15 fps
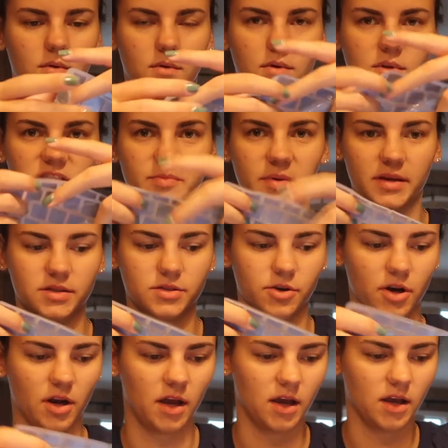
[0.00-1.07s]
space
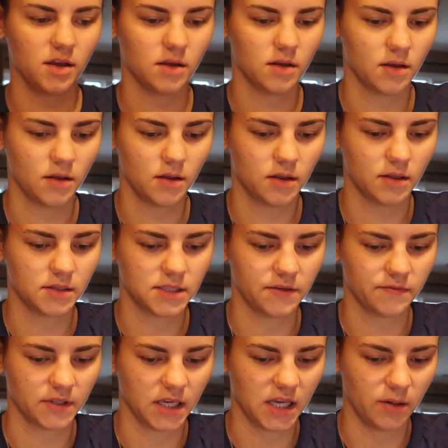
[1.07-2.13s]
gray. See
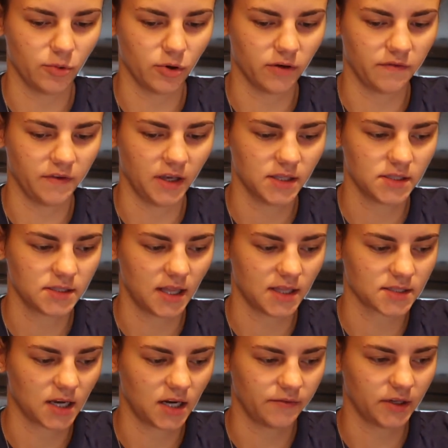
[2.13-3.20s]
if the keyboard fits.
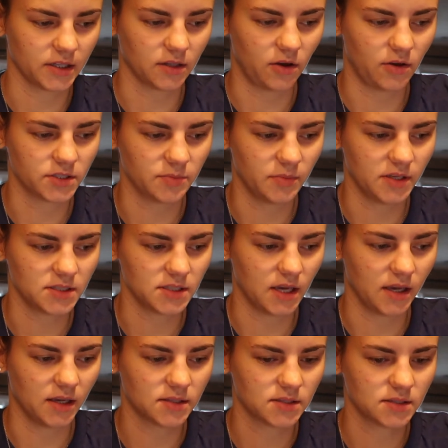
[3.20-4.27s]
That's kind of like the ultimate
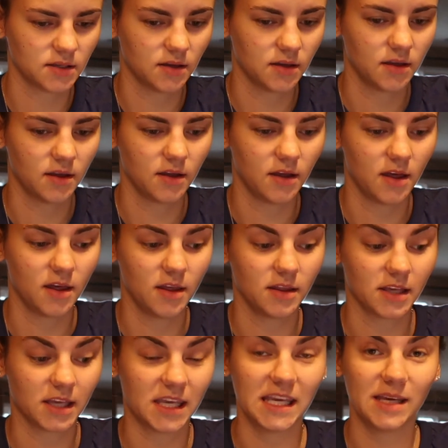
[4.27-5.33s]
test.
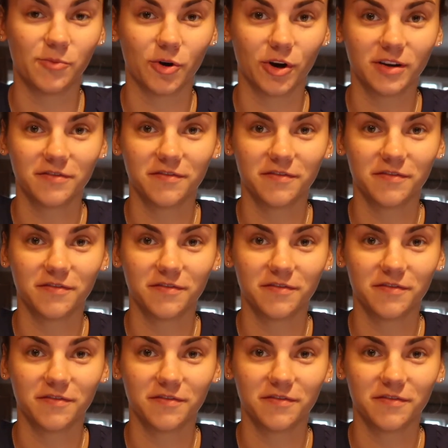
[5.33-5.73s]
The keyboard